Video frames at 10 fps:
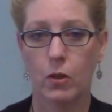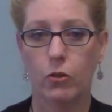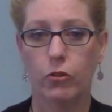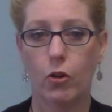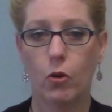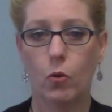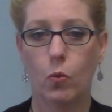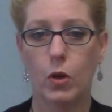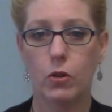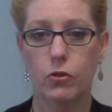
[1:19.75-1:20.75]
So
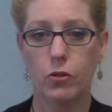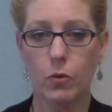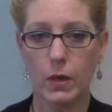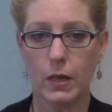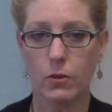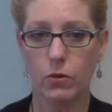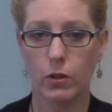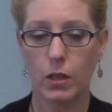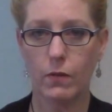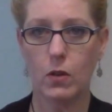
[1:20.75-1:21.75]
what you're doing is you're
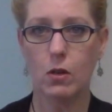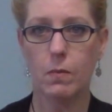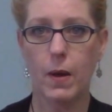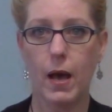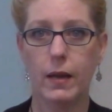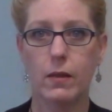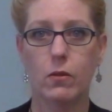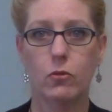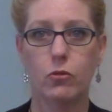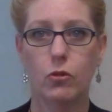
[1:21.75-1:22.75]
giving your body
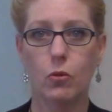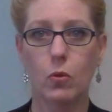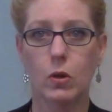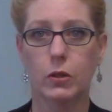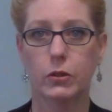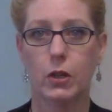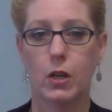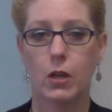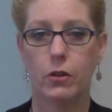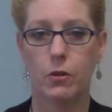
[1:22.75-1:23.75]
those tools
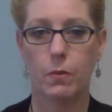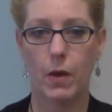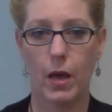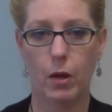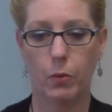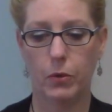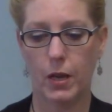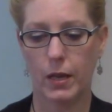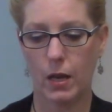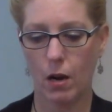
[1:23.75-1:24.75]
to help
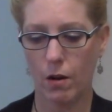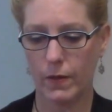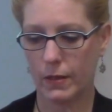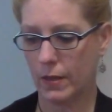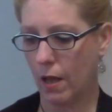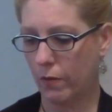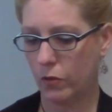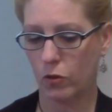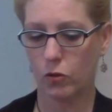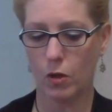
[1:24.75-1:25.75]
take care of itself.
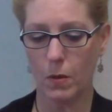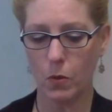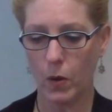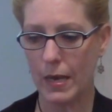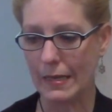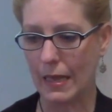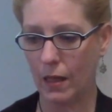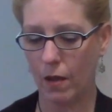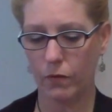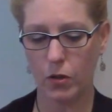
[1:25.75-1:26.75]
So some of the ways I
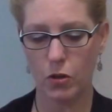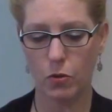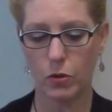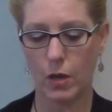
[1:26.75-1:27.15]
love to use